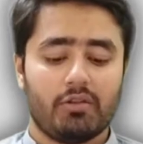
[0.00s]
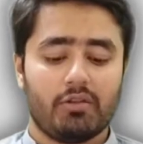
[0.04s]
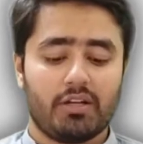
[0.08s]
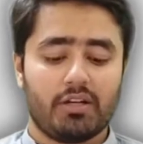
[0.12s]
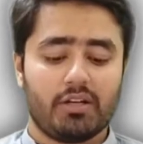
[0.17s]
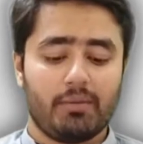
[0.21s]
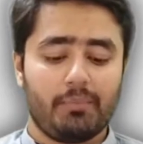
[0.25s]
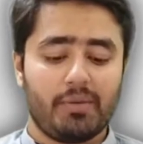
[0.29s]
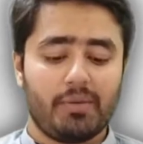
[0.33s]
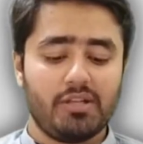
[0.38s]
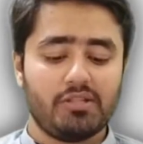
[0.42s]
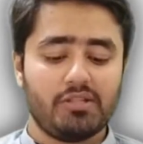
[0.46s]
So the
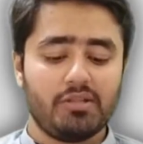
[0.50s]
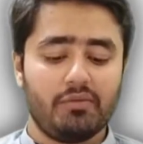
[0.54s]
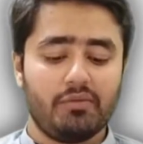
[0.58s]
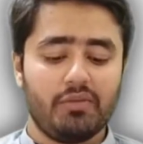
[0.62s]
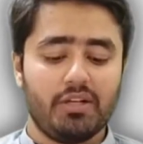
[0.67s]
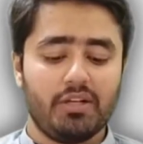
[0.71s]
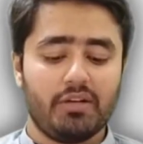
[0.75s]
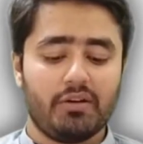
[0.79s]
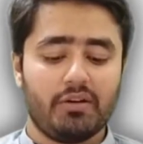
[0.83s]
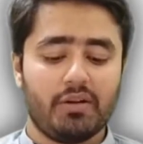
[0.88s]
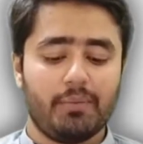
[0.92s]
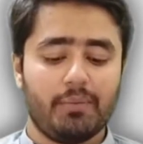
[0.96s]
temperature
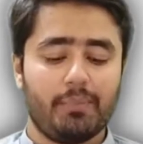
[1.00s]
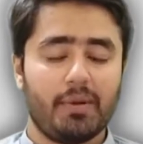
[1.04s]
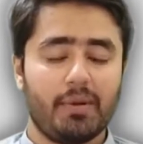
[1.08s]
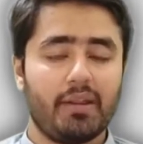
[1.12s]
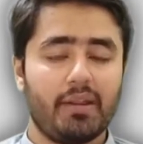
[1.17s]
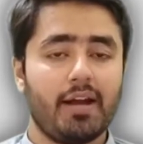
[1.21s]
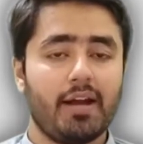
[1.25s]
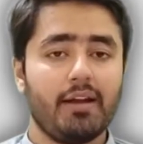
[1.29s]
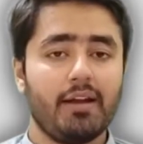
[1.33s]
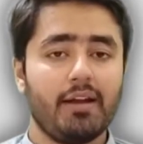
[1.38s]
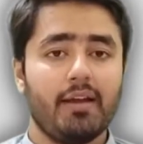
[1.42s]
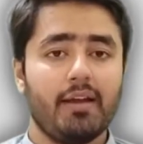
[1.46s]
will
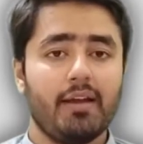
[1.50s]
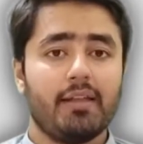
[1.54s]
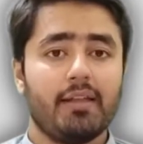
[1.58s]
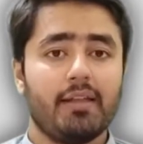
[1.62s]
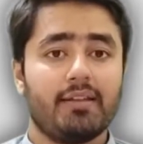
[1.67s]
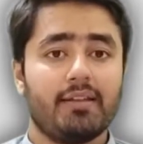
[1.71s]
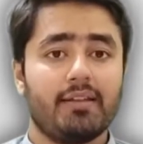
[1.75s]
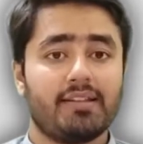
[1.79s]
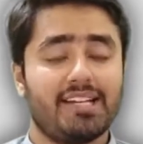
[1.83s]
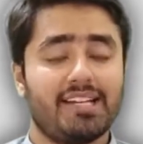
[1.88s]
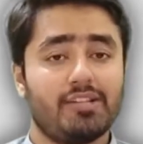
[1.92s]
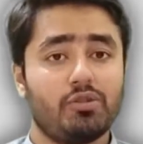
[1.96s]
represent
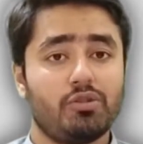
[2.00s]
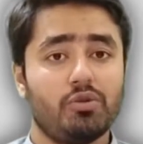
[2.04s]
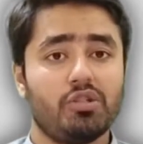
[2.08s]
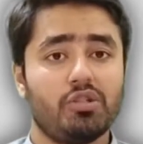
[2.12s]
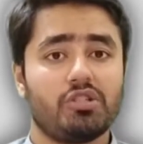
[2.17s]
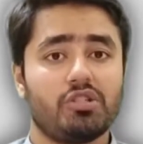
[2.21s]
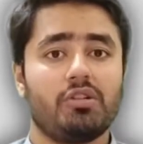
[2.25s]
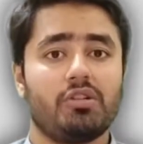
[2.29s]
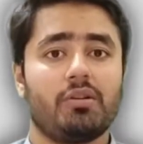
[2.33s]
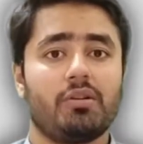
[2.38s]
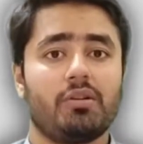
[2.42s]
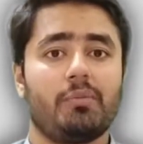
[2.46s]
the
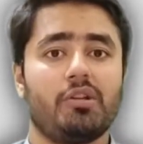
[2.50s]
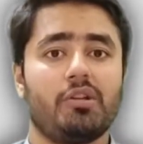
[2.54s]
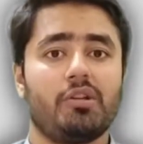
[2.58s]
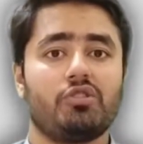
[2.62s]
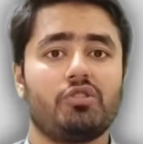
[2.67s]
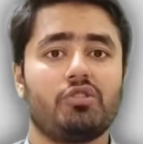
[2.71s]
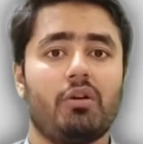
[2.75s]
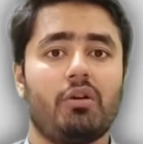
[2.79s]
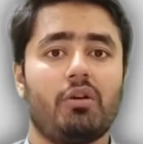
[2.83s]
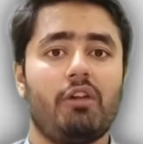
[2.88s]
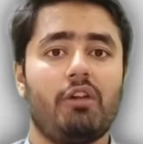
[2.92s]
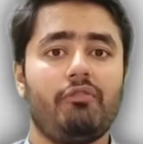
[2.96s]
saturation
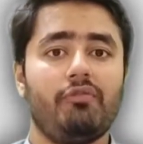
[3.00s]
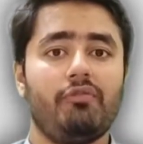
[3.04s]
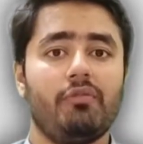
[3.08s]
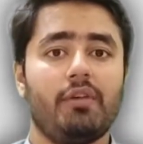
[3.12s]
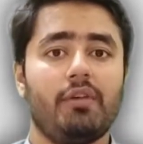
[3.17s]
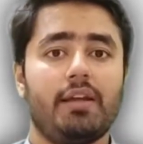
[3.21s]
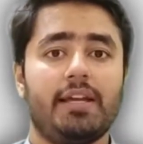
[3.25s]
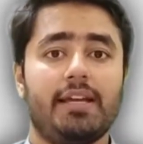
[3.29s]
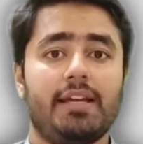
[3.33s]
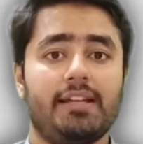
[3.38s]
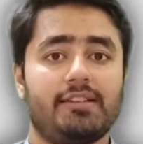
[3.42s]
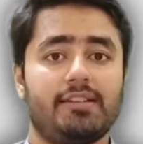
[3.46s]
temperature
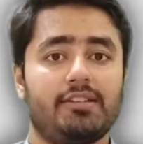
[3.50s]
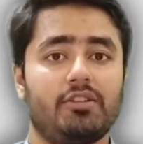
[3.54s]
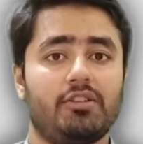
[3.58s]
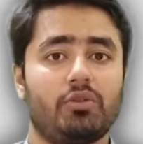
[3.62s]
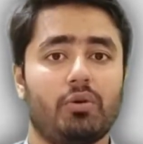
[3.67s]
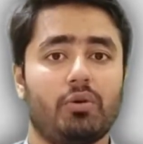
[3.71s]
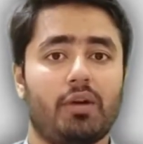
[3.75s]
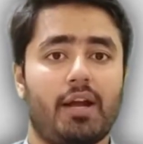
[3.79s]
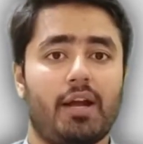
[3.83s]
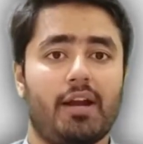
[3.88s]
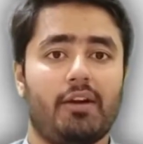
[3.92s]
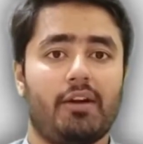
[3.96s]
of
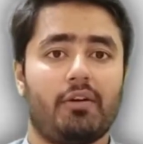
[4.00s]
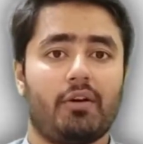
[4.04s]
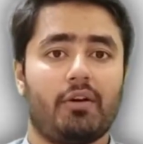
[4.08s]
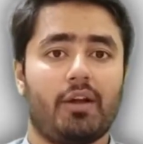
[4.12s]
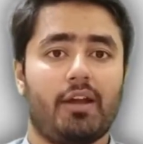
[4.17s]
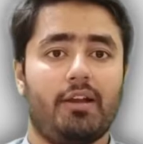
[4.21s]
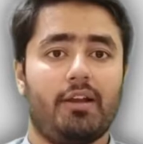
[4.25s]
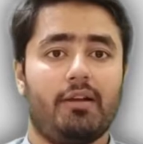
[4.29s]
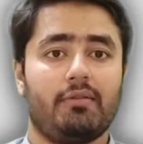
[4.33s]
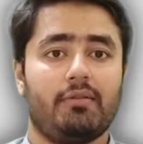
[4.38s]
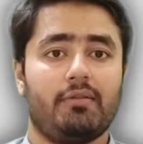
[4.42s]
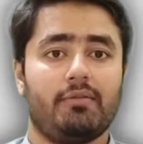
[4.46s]

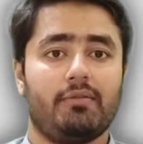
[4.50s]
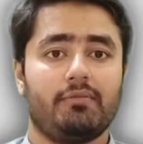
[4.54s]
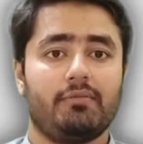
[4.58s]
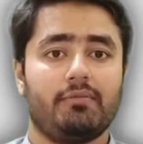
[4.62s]
acetonitrile.